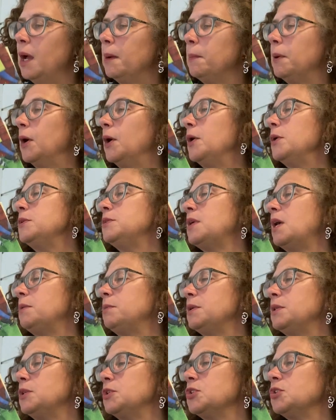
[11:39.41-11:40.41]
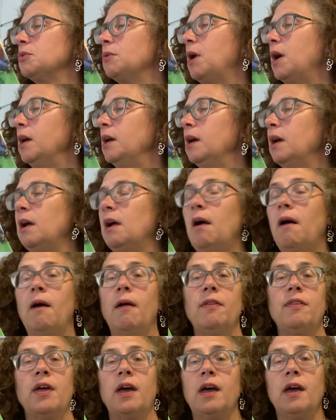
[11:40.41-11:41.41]
Pearl said with a shrug.
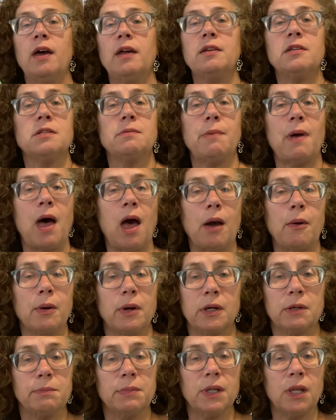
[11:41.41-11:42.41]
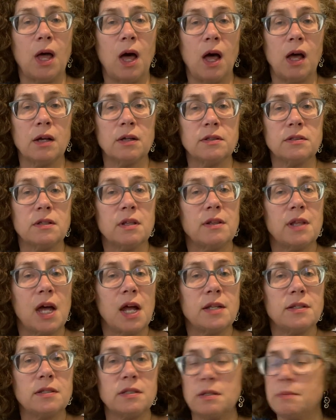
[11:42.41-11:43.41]
The head is back where it belongs.
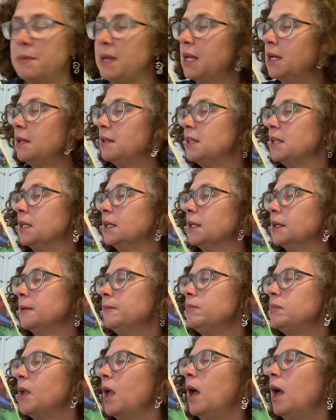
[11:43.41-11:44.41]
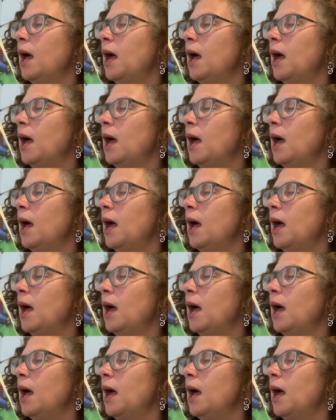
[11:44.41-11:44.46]
That's the main thing.